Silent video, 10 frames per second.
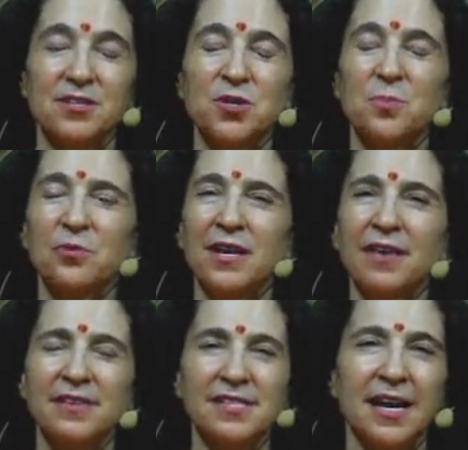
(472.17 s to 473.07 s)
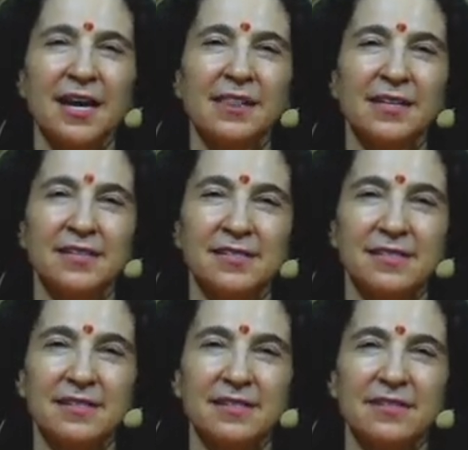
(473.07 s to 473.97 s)
to break the
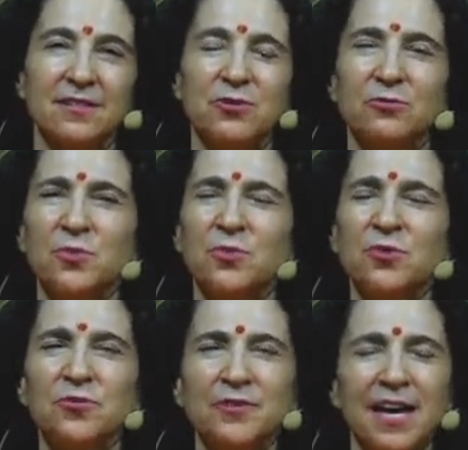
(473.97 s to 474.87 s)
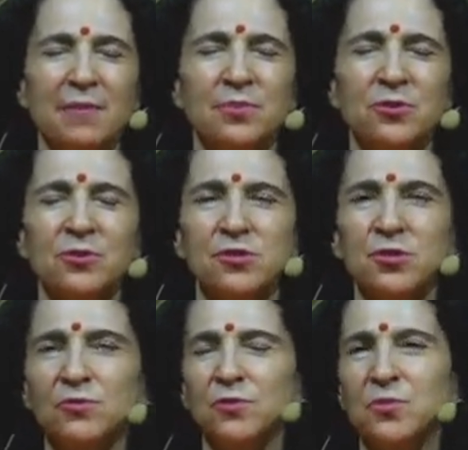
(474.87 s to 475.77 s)
silence, to remove taboos,
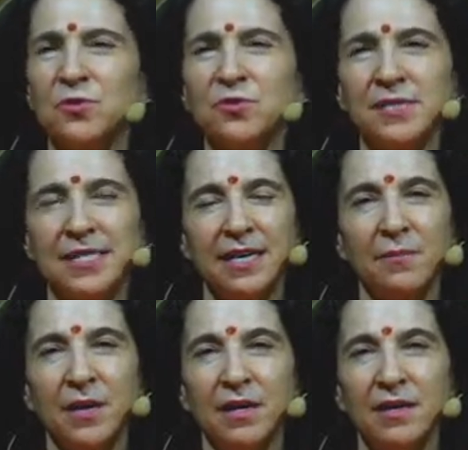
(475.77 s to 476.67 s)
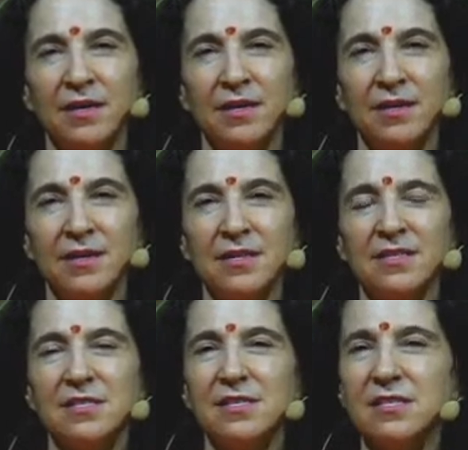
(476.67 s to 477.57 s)
to remove stigma,
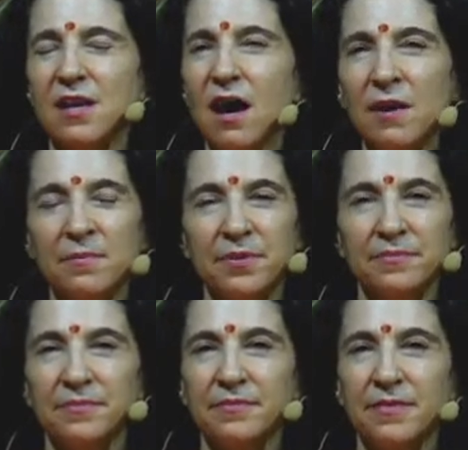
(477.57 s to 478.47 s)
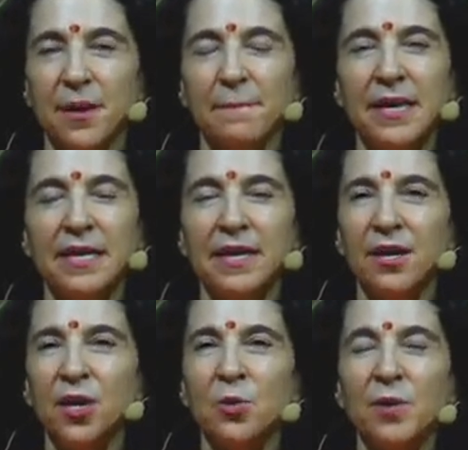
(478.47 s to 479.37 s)
to stop making
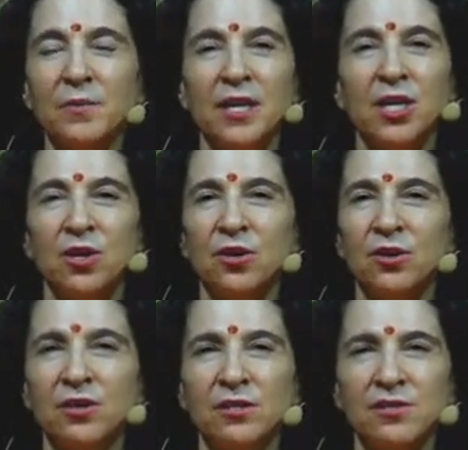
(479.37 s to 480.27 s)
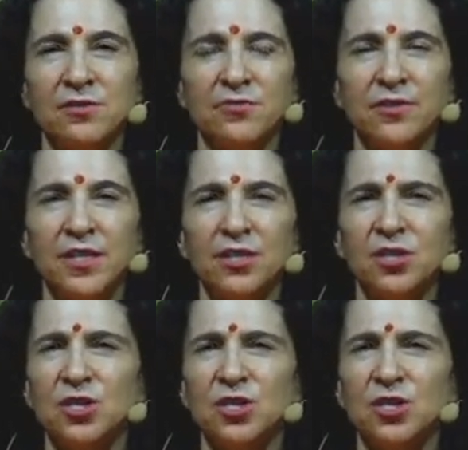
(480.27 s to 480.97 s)
our women and girls feel